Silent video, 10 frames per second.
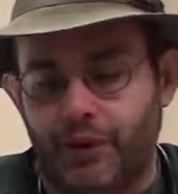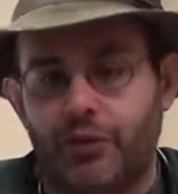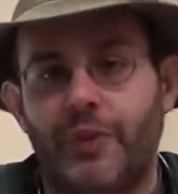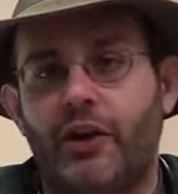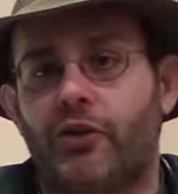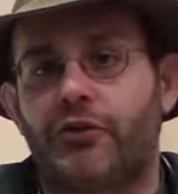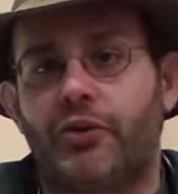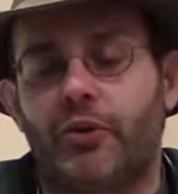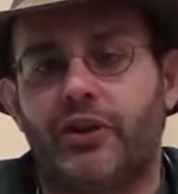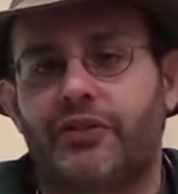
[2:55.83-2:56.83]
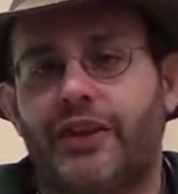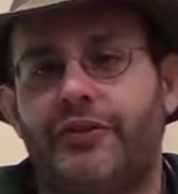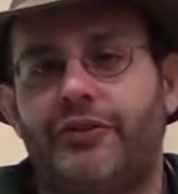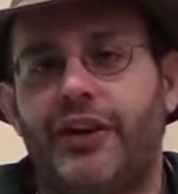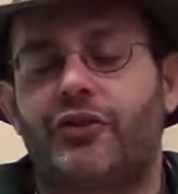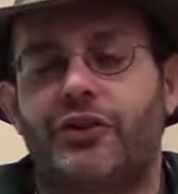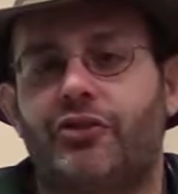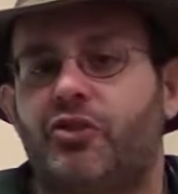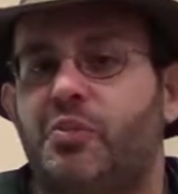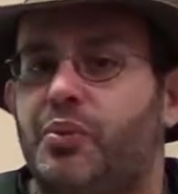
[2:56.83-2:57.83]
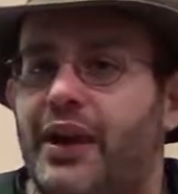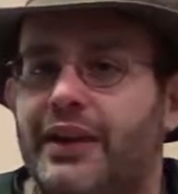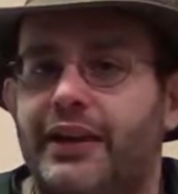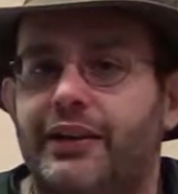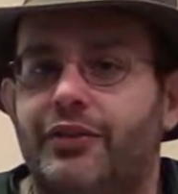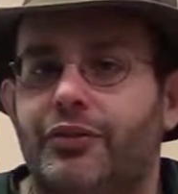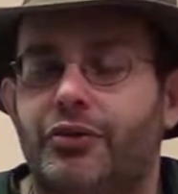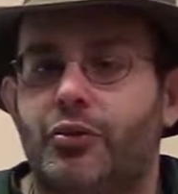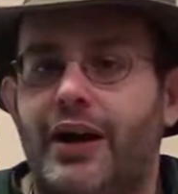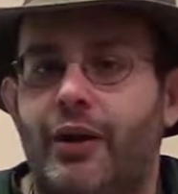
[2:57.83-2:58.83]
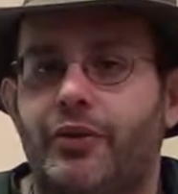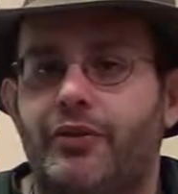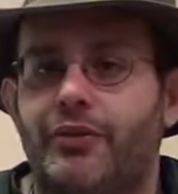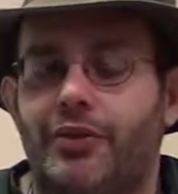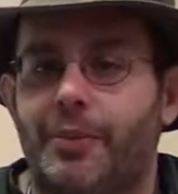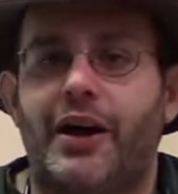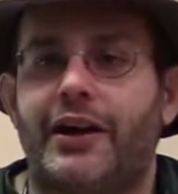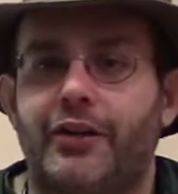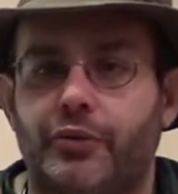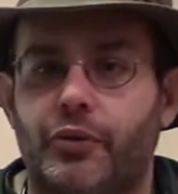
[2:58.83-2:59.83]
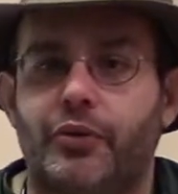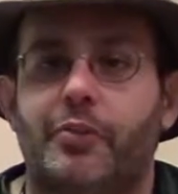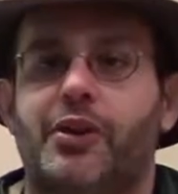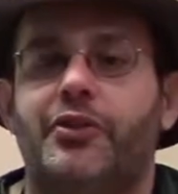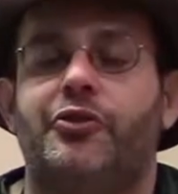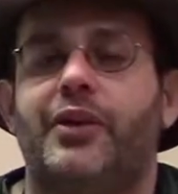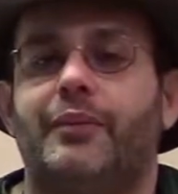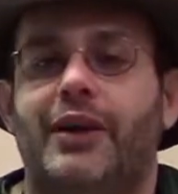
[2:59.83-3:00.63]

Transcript: You may also notice infection spreading throughout the body through the bloodstream.